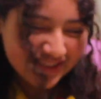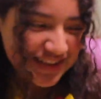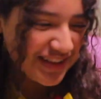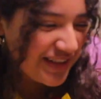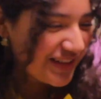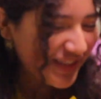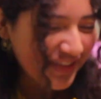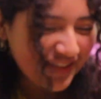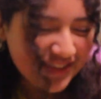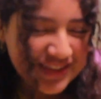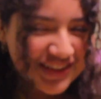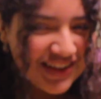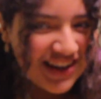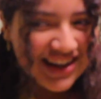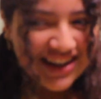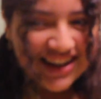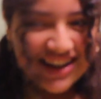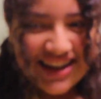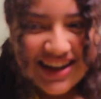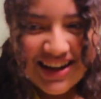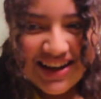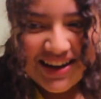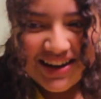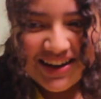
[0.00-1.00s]
no.
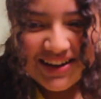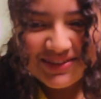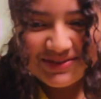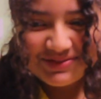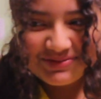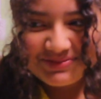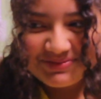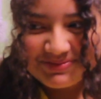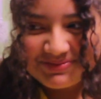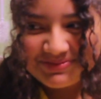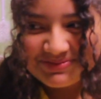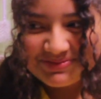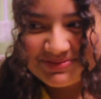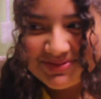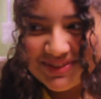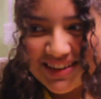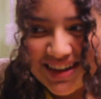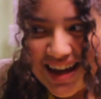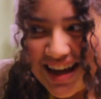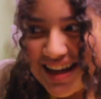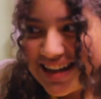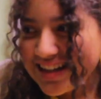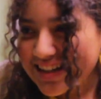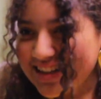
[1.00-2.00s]

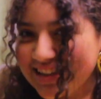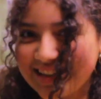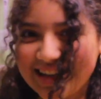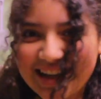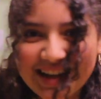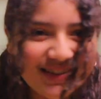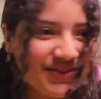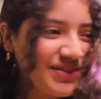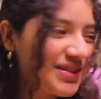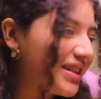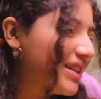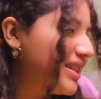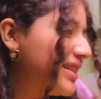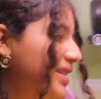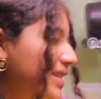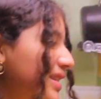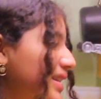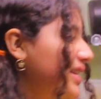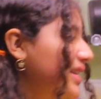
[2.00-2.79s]
I need a napkin.